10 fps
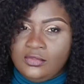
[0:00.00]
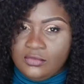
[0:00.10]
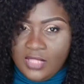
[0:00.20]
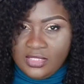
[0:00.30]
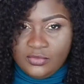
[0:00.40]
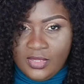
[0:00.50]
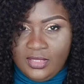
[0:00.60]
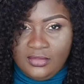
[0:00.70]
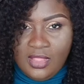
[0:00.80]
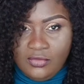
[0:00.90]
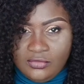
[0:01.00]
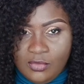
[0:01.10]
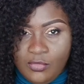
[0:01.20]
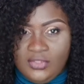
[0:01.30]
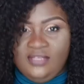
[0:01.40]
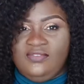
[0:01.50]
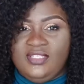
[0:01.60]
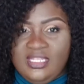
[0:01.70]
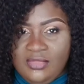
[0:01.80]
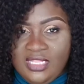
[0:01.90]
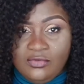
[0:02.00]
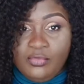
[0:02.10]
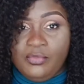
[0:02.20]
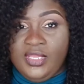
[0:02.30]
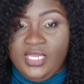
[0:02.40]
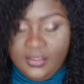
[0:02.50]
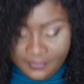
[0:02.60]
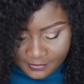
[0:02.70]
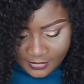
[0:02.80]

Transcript: So that's why. That was what motivated me. That's what brought me here.